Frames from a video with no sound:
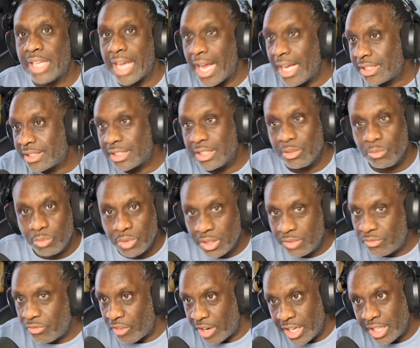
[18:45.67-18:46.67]
casket
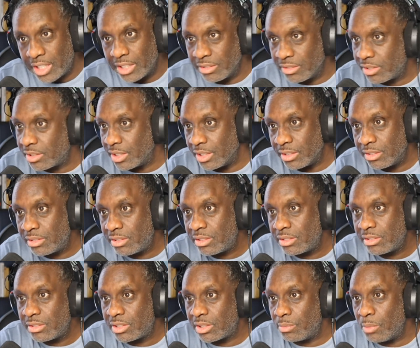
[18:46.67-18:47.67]
with
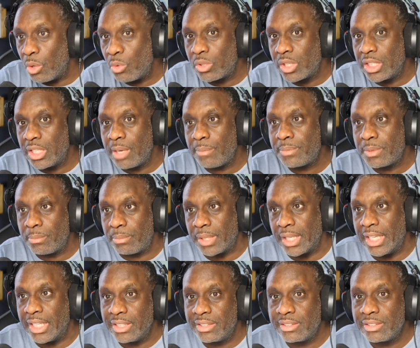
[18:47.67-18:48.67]
frankincense, smoking up the
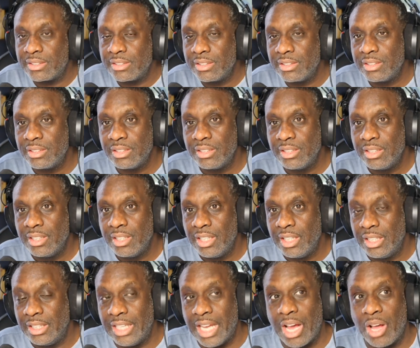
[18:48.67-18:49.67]
place.
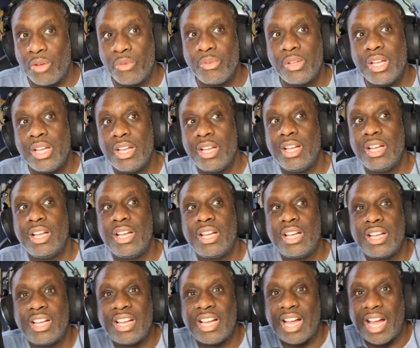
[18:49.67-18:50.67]
Now,
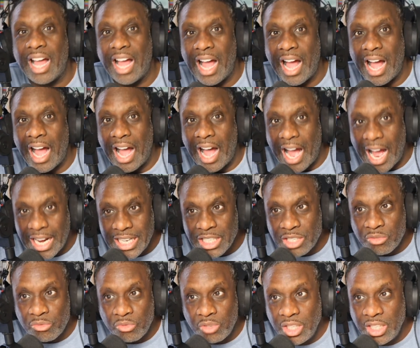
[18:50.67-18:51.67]
I
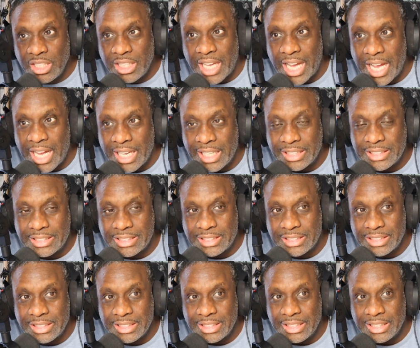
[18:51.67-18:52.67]
didn't
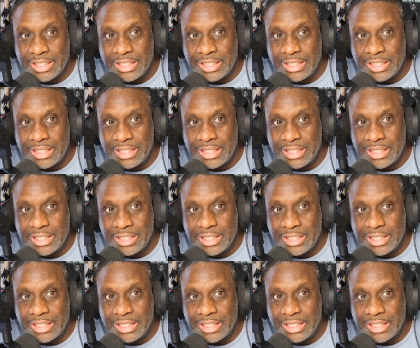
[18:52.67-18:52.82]
realize.